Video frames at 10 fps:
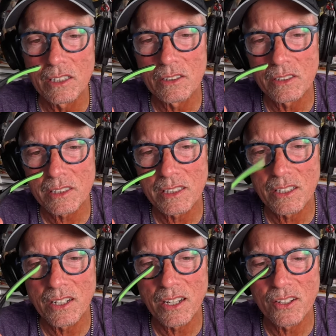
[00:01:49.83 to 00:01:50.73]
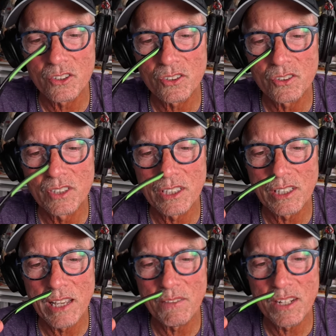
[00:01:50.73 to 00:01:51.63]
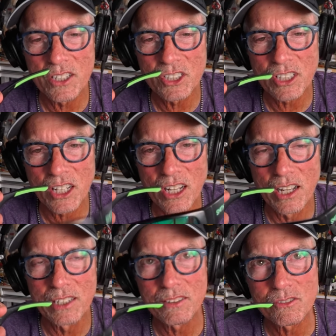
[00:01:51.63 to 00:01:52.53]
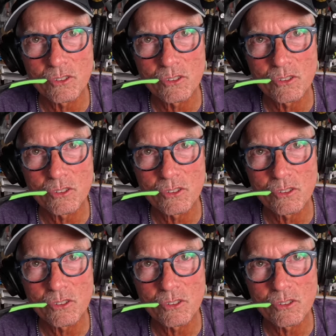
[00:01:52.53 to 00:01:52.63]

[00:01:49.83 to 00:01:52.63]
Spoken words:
Look in there, and there's a delamination line